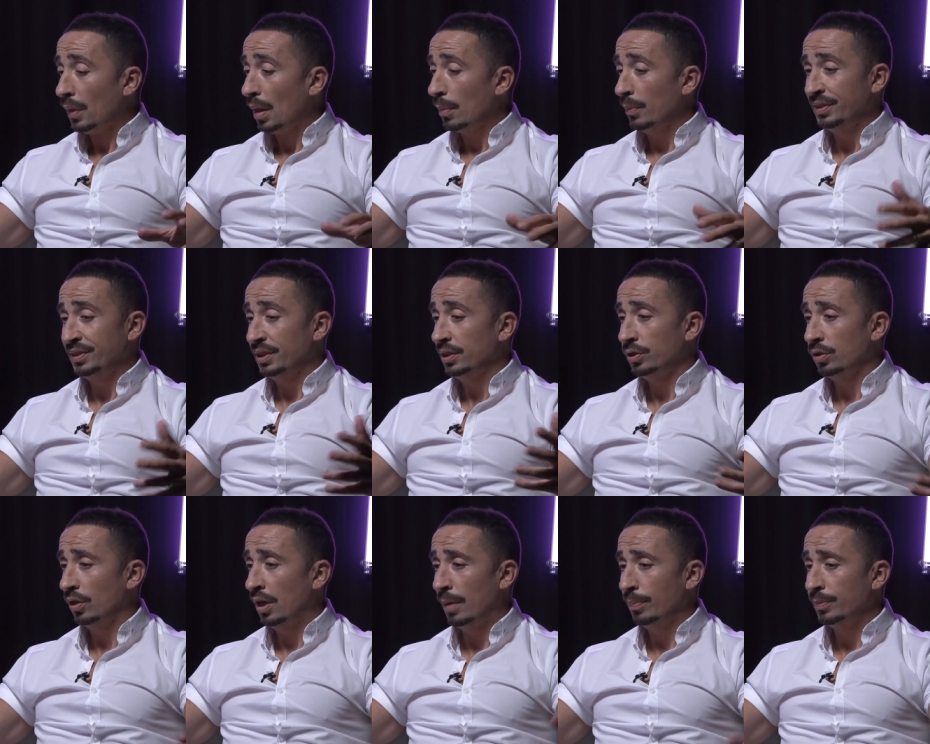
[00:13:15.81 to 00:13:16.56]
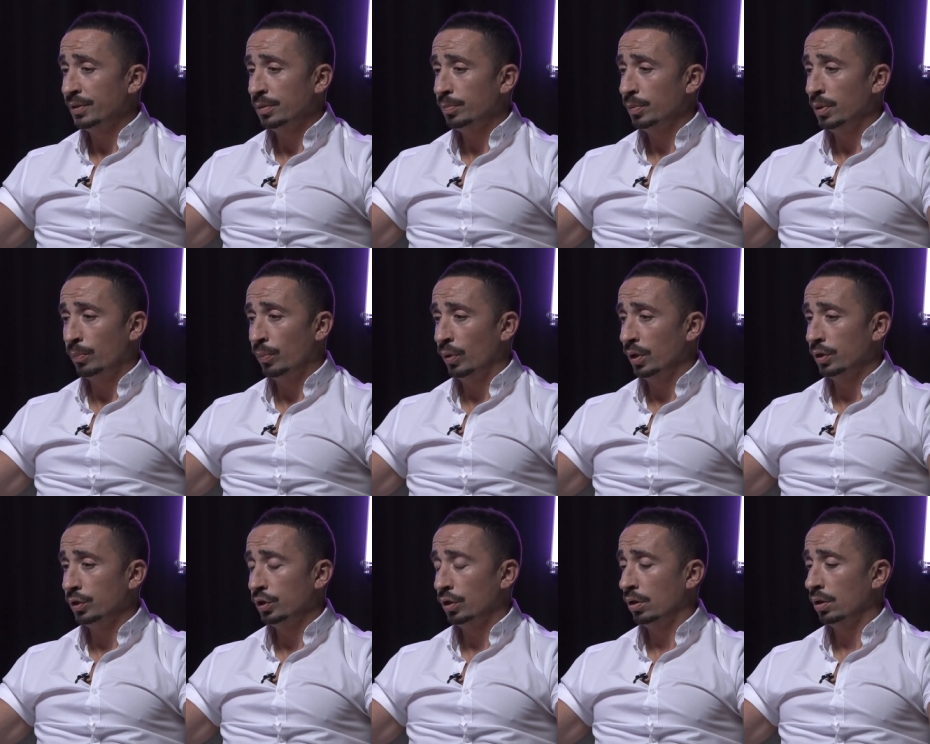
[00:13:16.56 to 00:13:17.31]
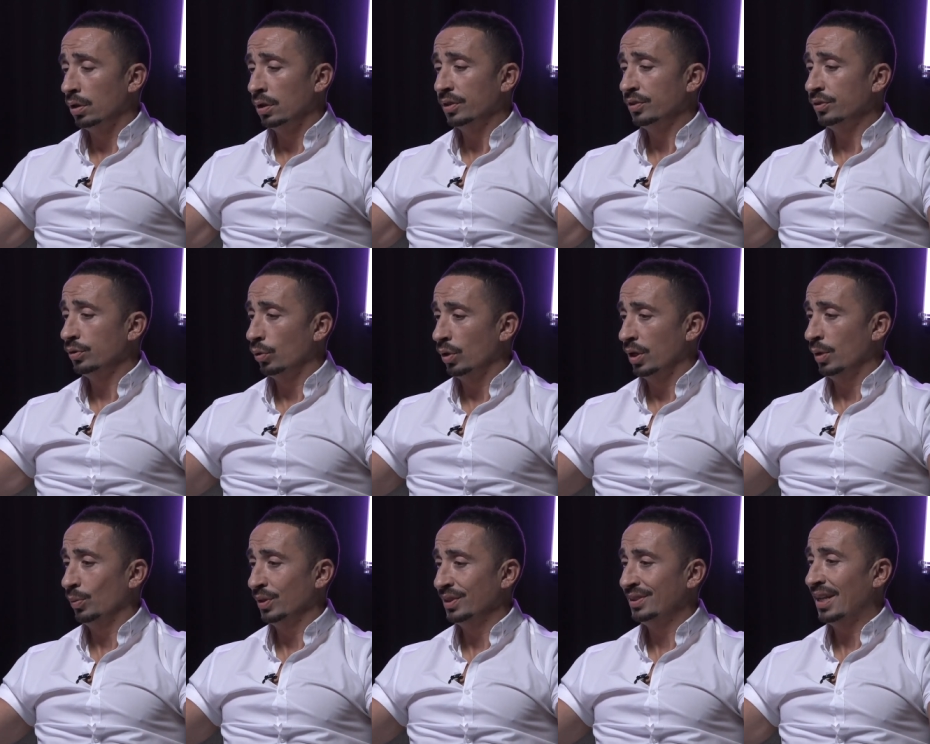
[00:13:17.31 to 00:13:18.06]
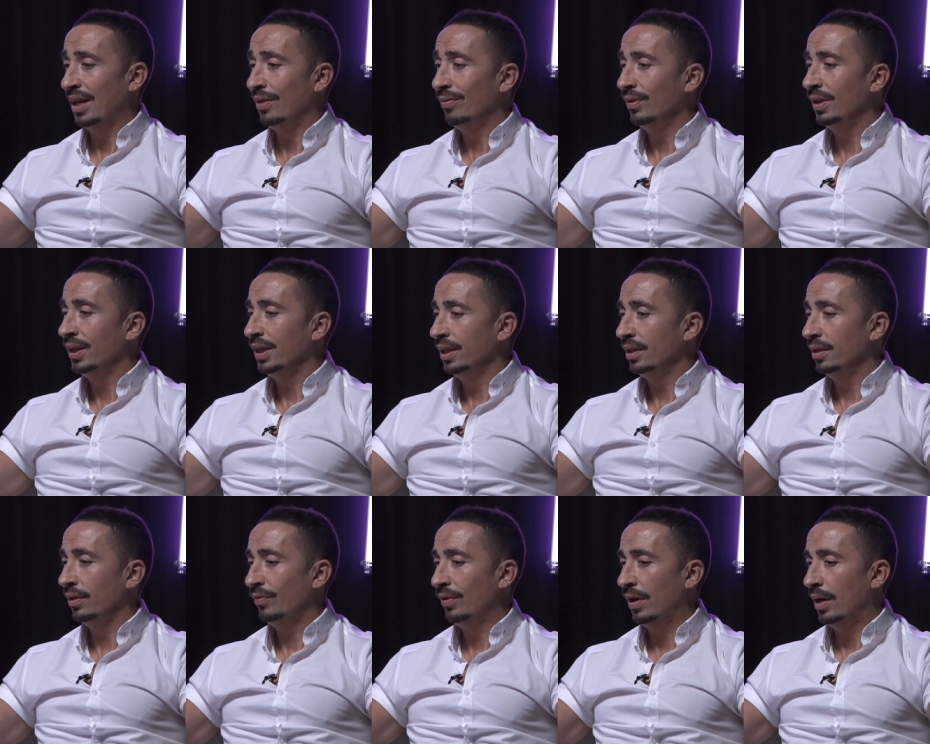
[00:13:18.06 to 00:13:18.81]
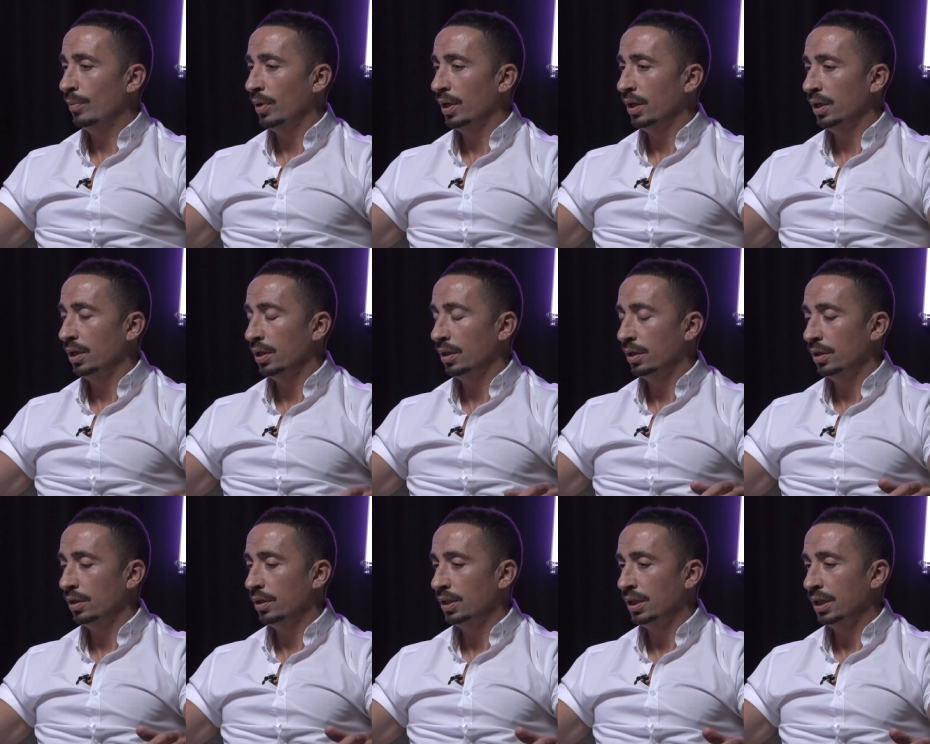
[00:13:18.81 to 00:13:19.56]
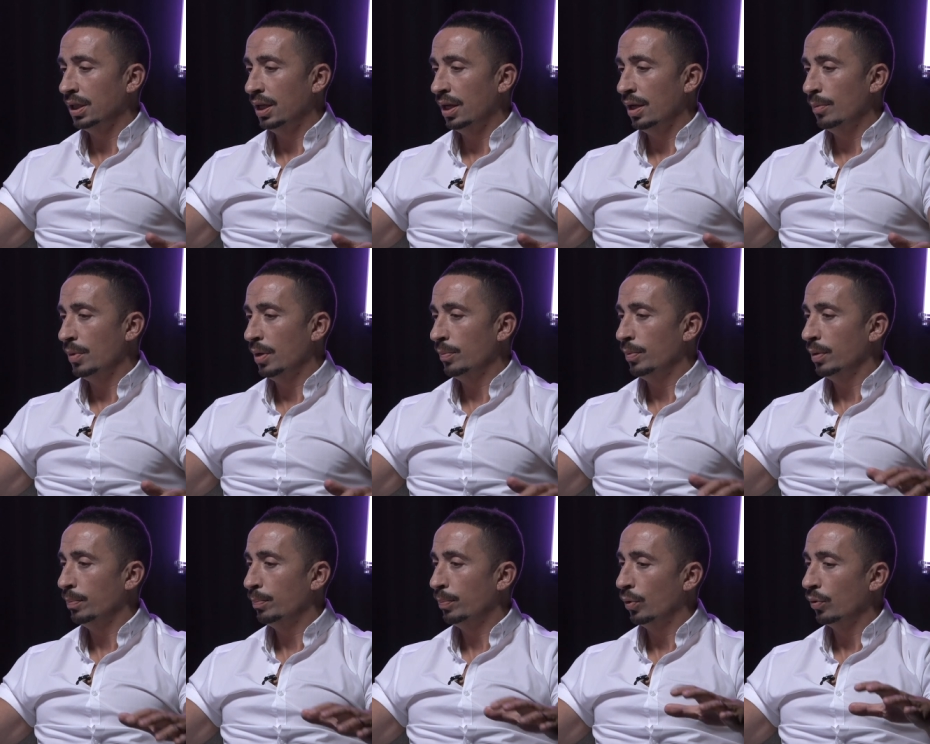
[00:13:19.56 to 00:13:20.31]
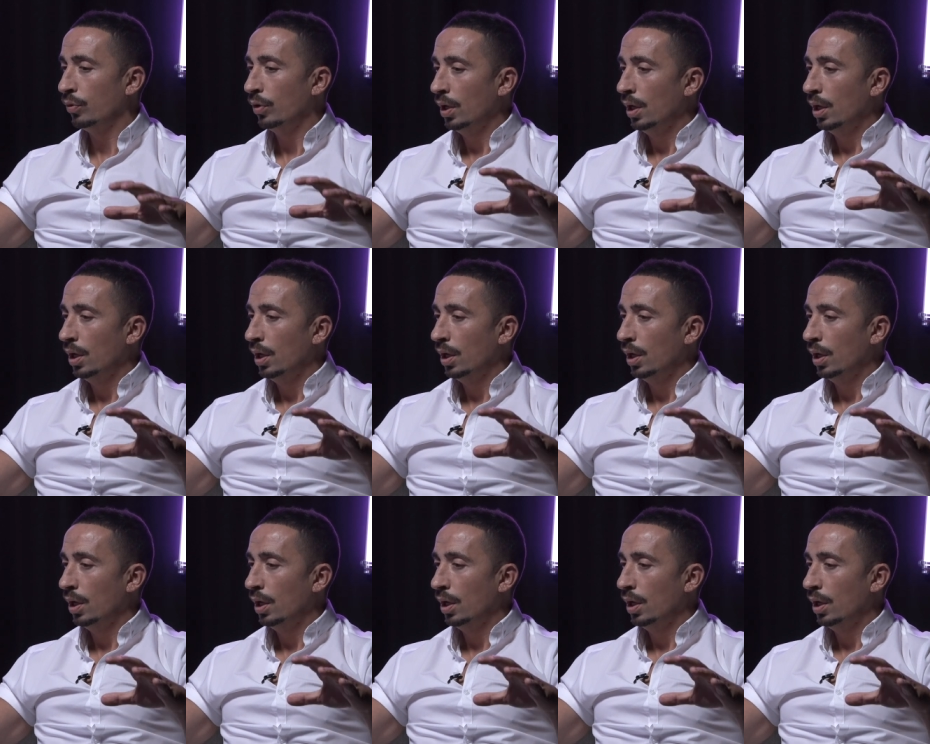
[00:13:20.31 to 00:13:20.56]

my sister happens to be a brilliant journalist, so it was definitely in the family and in the DNA maybe, but